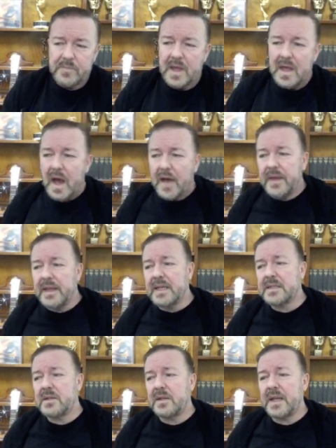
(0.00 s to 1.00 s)
I think
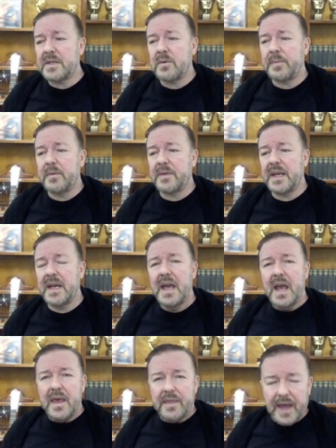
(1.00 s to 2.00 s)
that's what people think.
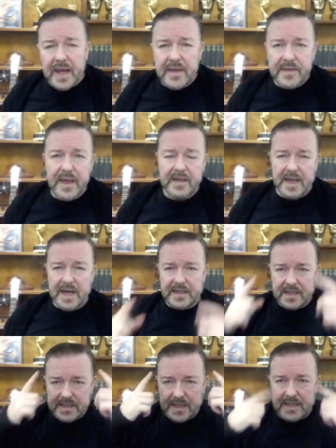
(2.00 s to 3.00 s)
They think they're going to
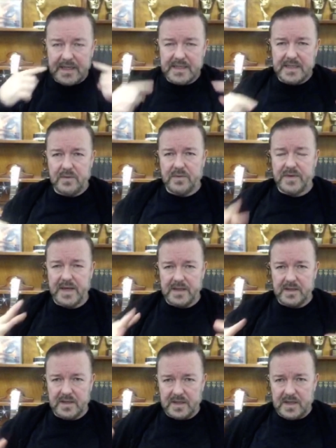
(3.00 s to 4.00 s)
see this little thing
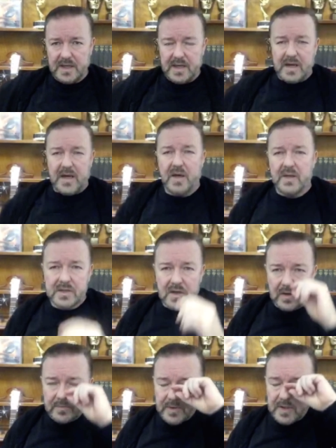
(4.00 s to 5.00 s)
that has
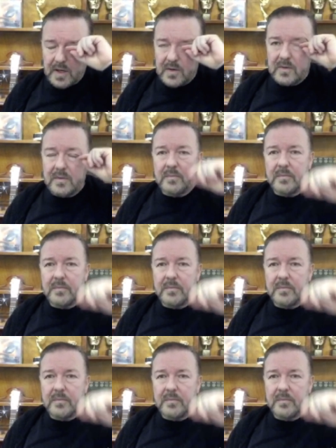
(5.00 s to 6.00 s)
got, you know,
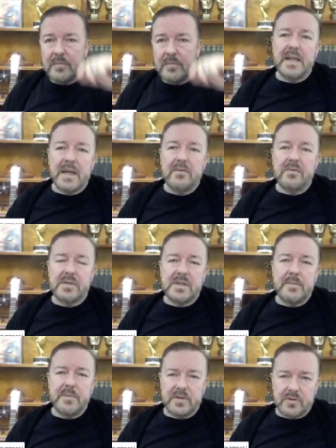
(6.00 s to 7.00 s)
bilateral
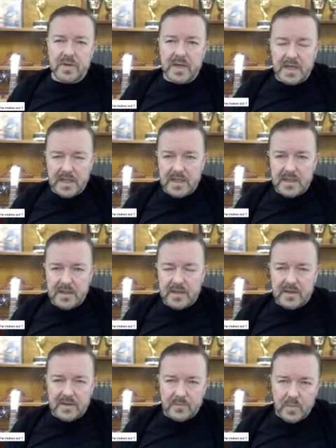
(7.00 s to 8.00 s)
symmetry,
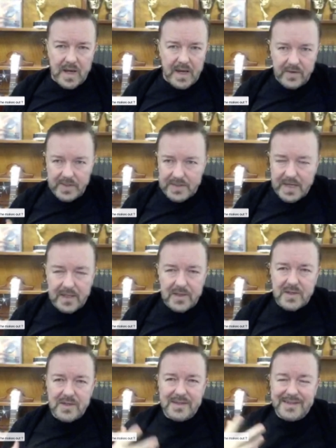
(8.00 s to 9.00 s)
where
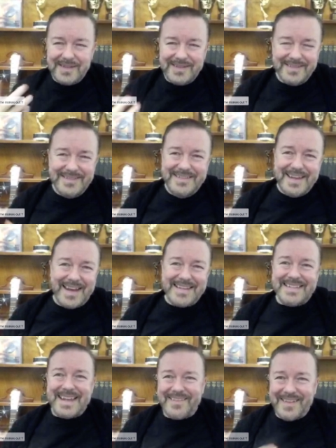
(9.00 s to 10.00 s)
intelligence and
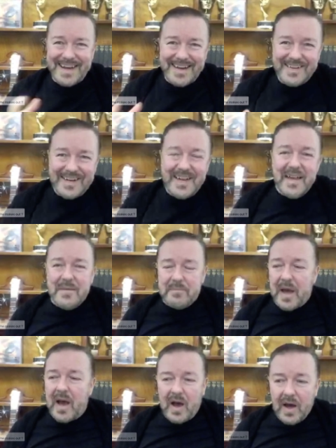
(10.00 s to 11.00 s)
dexterity.
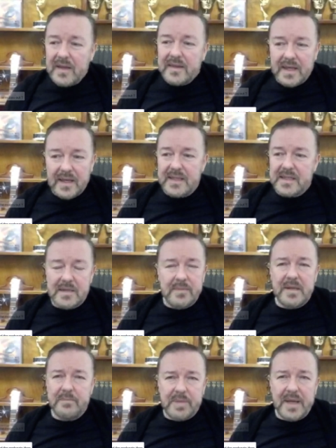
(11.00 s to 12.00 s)
But I think it's going to be
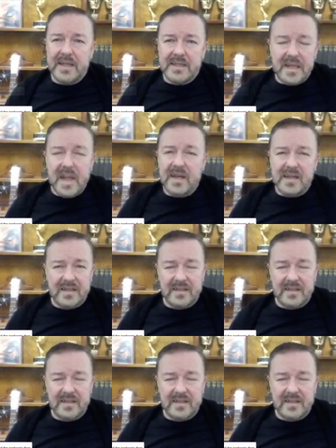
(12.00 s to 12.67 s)
a big slug.